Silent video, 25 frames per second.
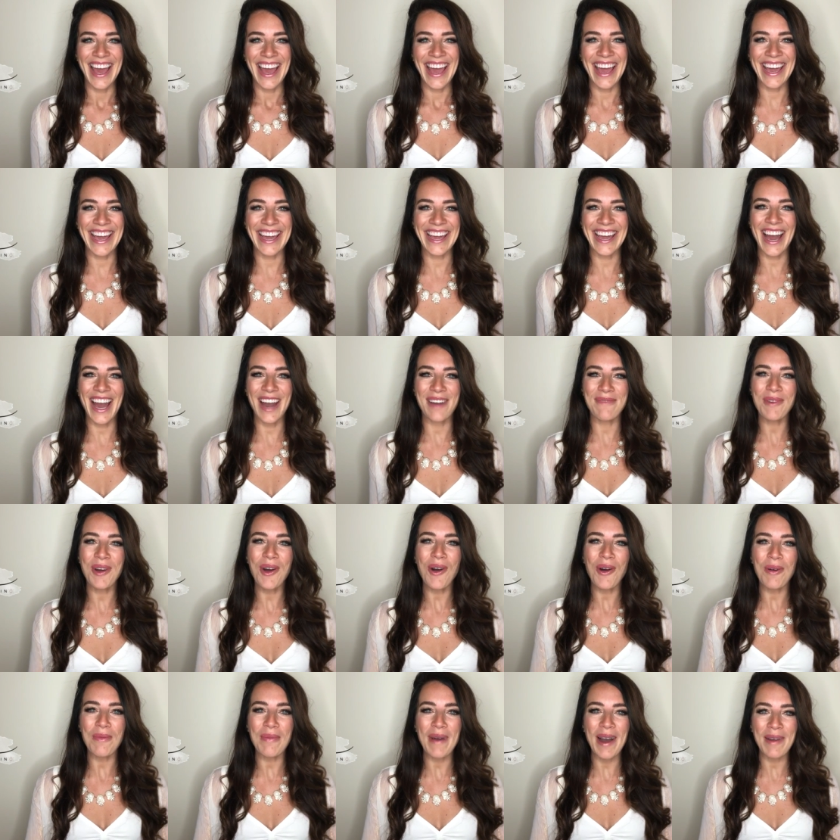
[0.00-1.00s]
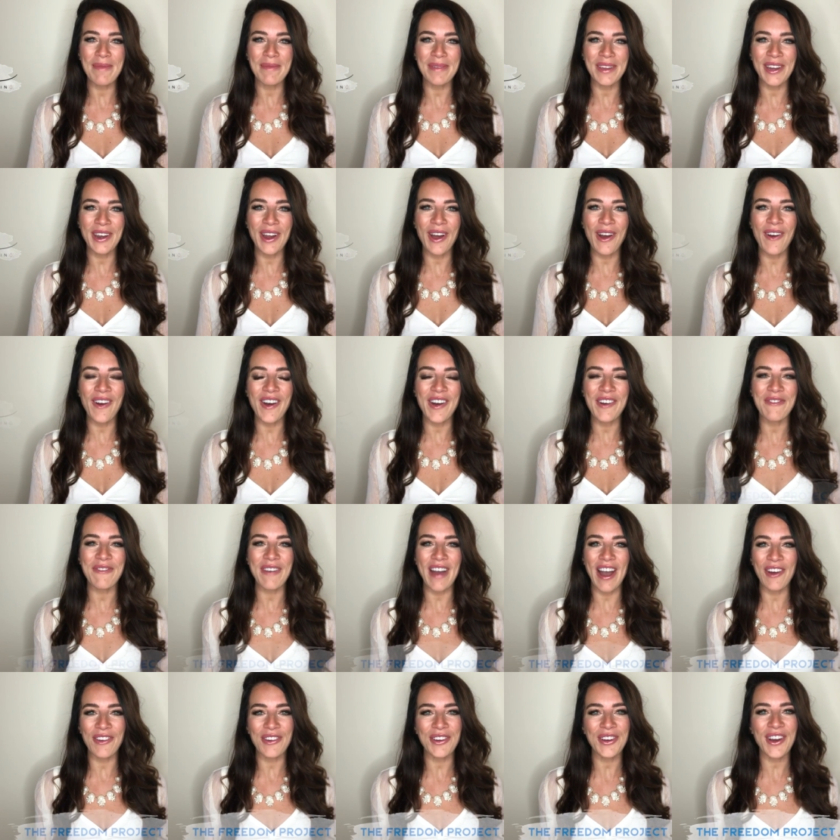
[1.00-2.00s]
Hey, I'm Cole Bombino,
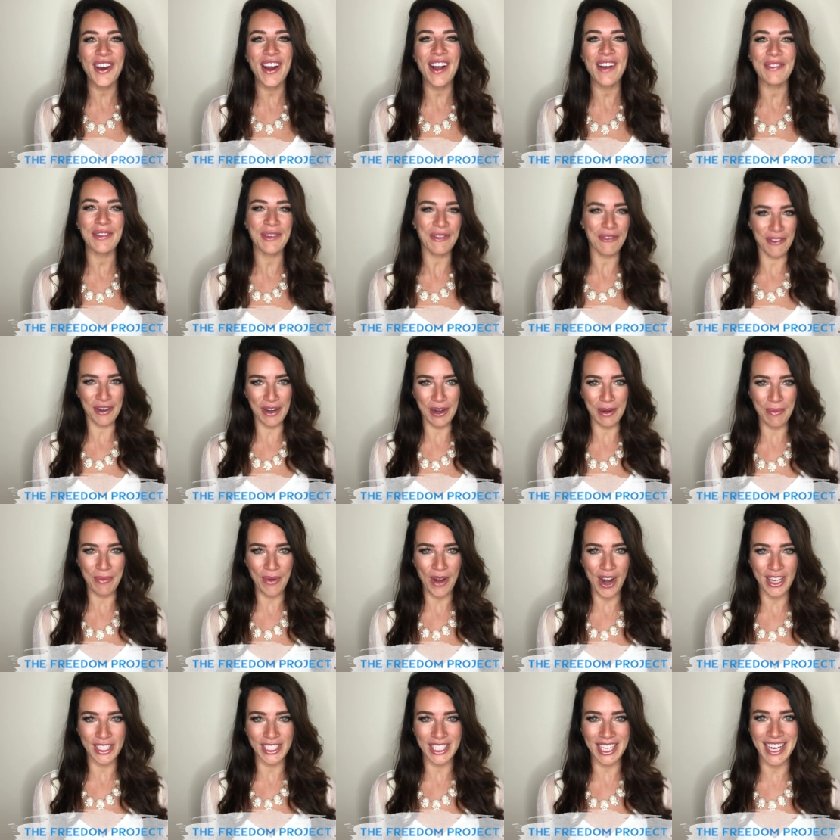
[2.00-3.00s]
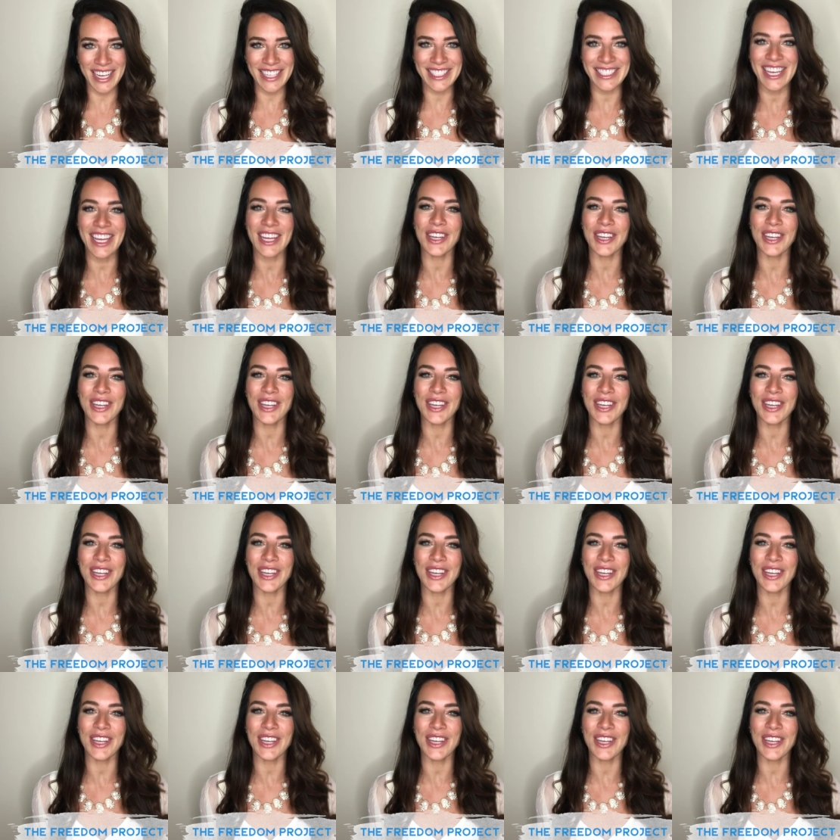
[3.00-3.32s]
founder of The Freedom Project,